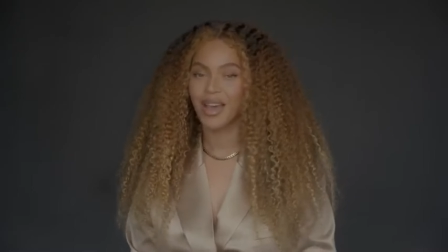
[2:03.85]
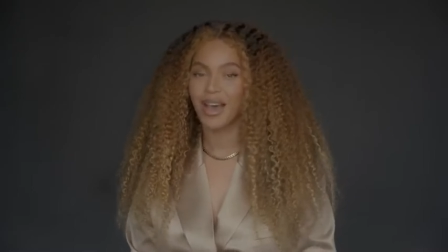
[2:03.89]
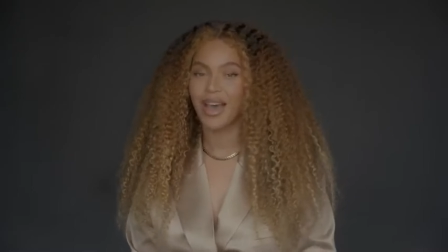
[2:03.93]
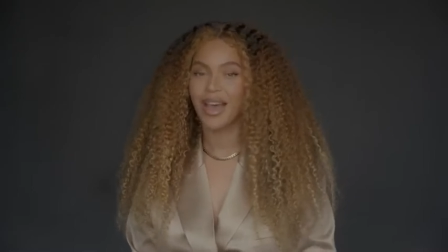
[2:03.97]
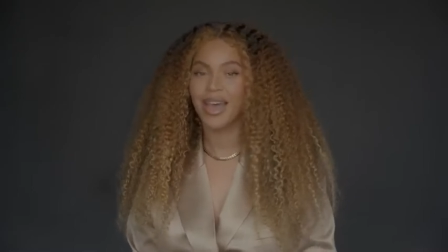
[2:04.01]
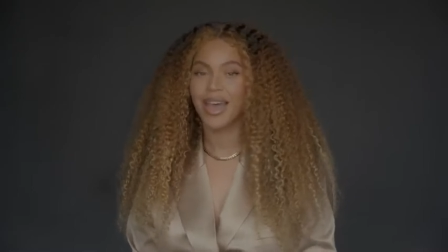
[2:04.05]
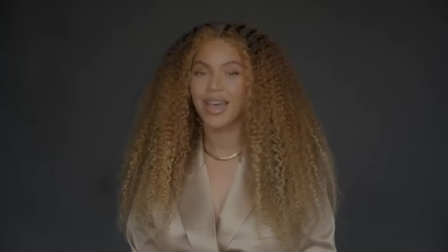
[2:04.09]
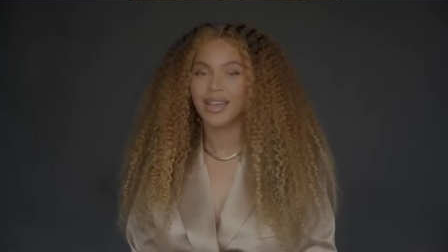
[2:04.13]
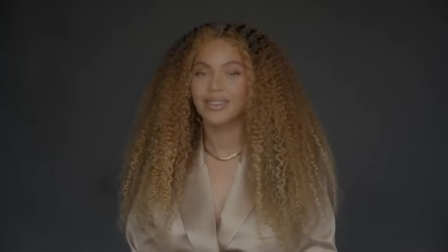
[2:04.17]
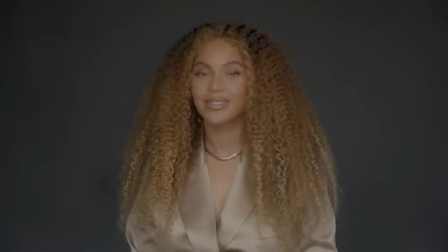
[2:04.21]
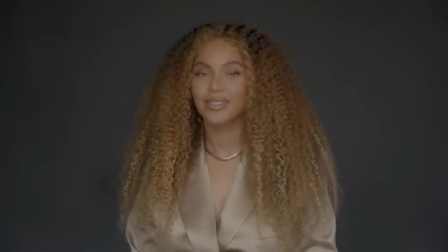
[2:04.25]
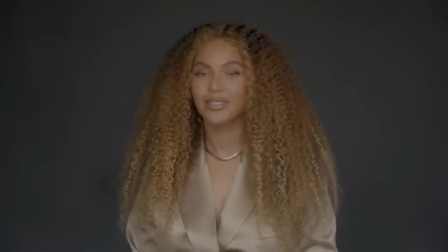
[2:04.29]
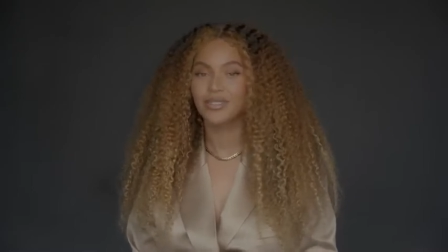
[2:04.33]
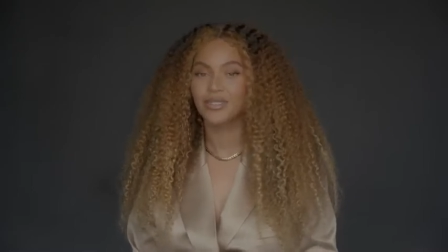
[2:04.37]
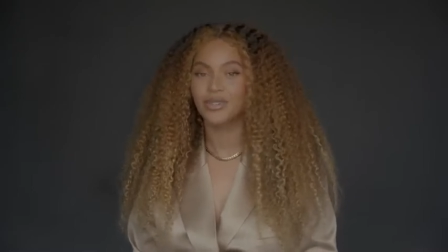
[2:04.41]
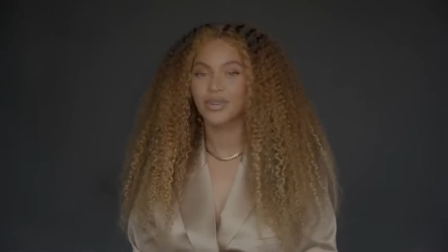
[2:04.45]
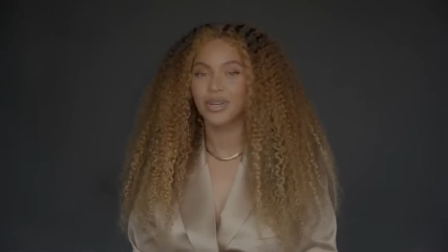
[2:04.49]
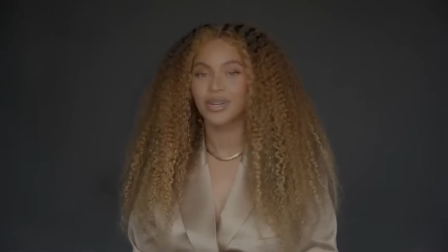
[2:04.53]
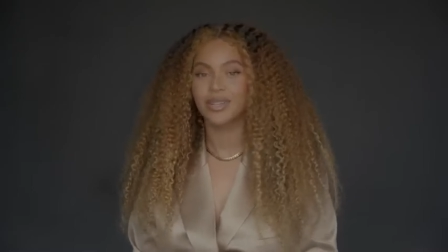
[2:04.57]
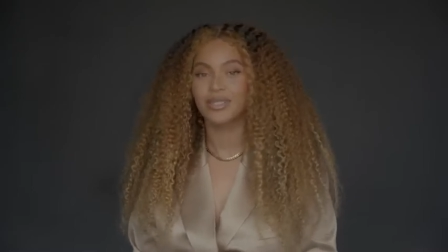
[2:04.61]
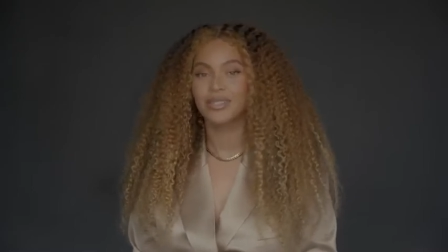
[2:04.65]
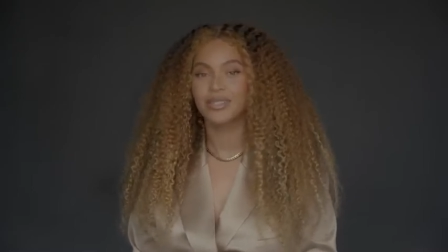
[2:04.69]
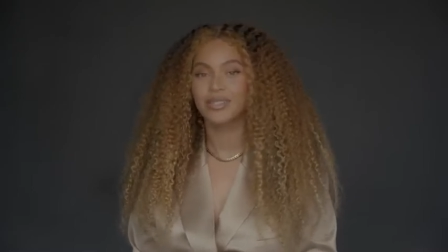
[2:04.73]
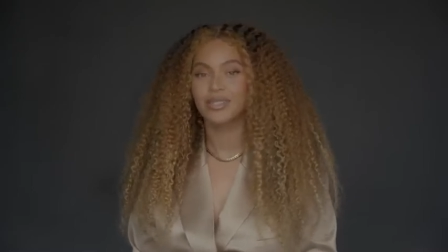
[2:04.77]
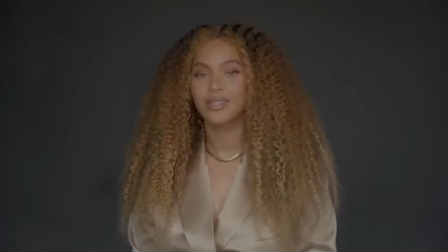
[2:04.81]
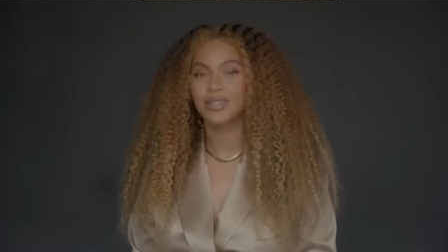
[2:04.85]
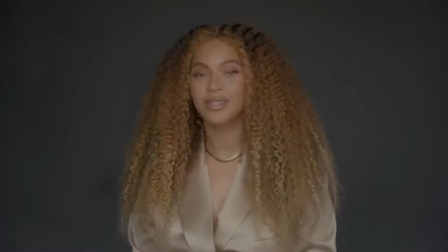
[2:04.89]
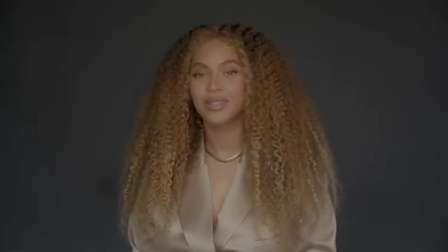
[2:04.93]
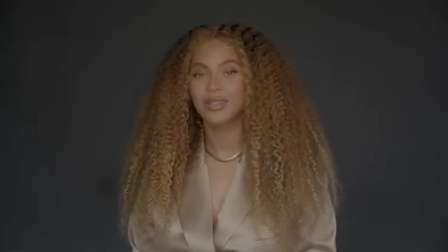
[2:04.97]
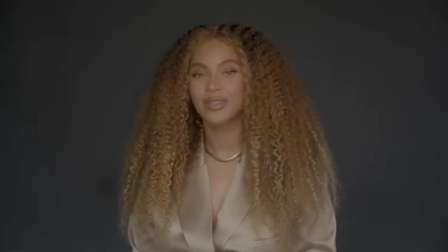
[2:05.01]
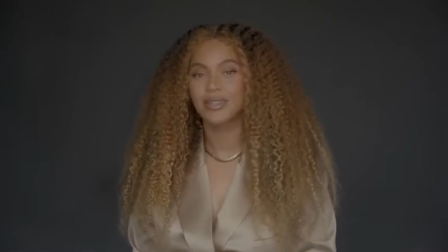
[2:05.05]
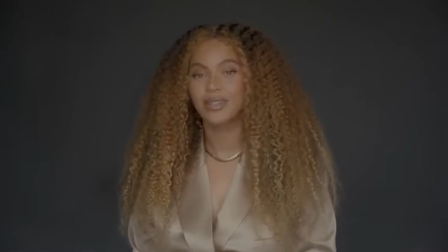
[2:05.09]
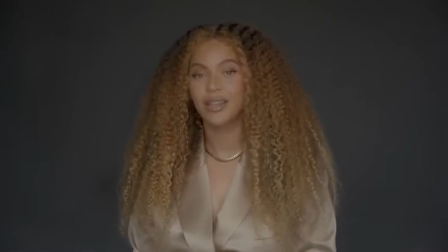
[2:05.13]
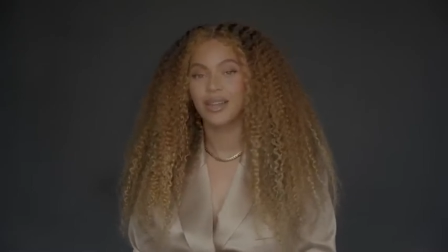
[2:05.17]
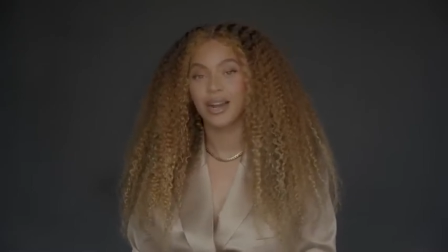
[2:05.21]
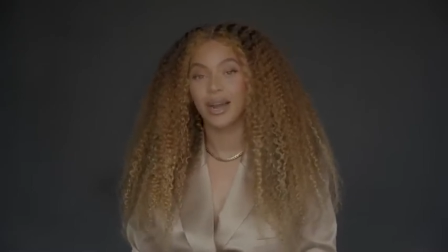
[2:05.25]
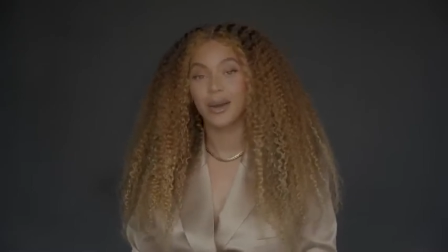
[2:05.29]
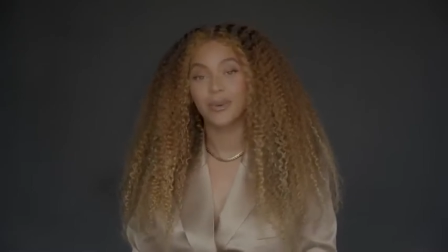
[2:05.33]
I had to trust
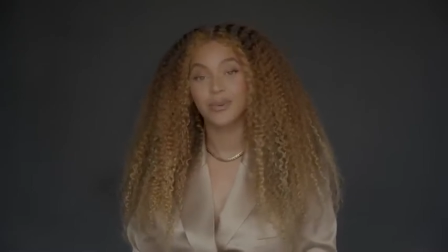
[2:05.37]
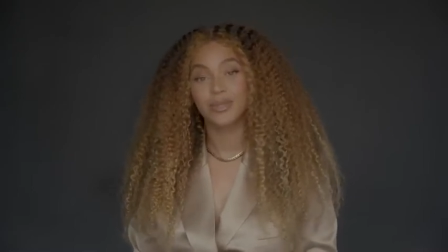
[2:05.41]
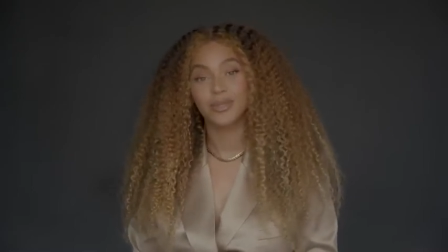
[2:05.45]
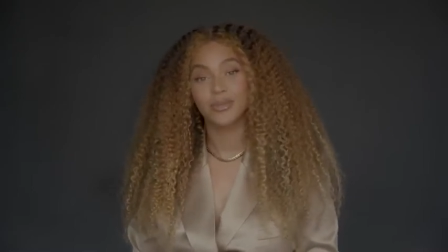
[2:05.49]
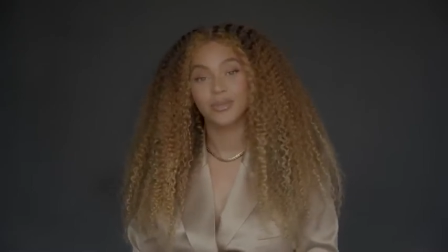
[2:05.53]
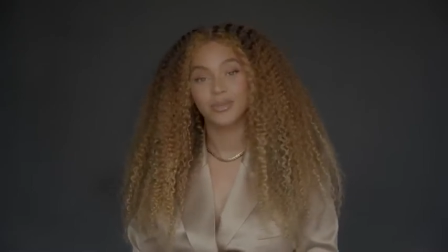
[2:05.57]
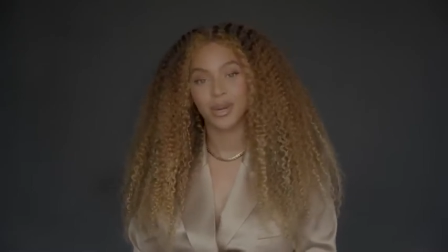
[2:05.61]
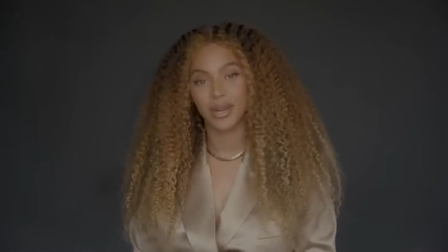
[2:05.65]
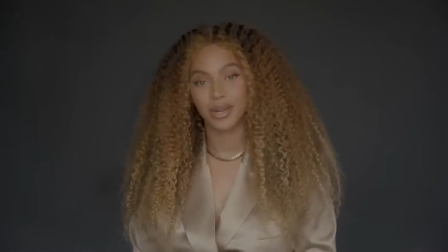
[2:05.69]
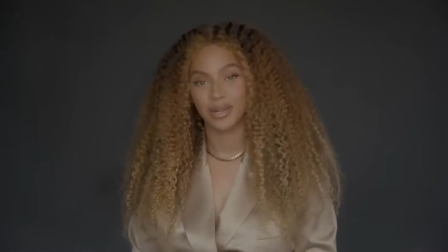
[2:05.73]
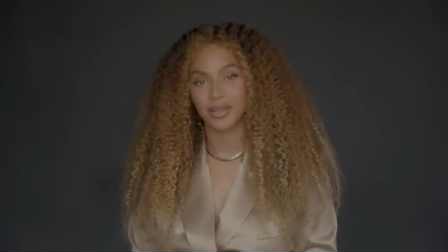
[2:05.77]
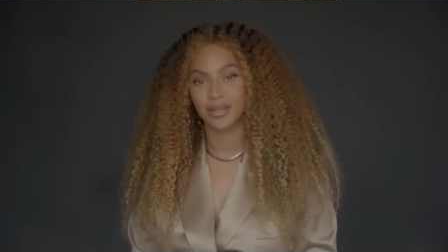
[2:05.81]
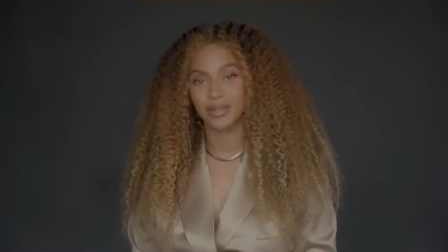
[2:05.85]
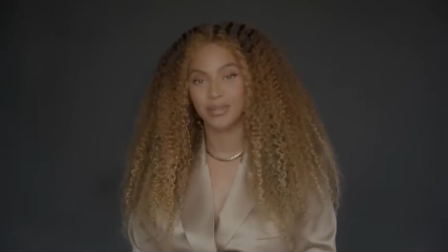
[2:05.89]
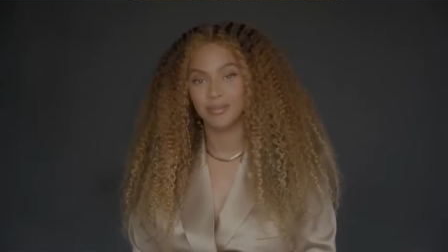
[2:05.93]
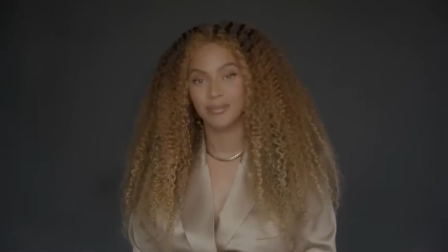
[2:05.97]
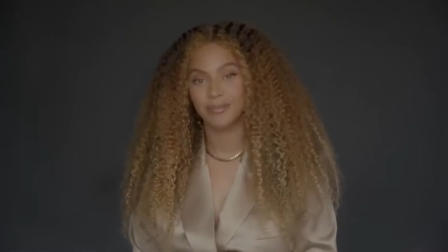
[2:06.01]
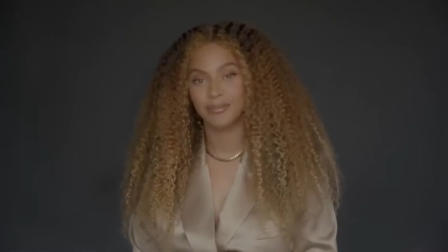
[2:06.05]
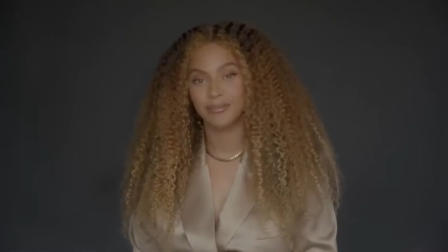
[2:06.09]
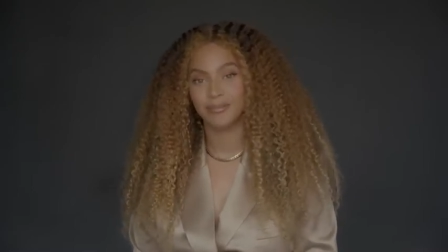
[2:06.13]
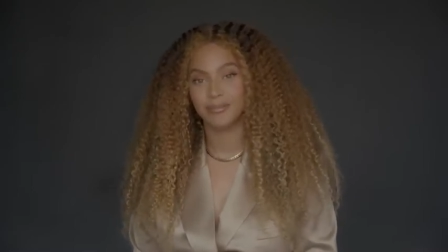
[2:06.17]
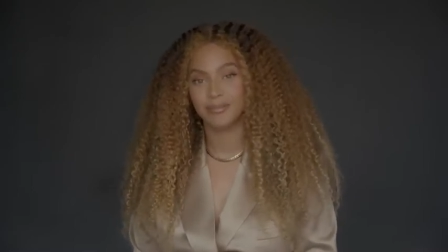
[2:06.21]
that I was ready,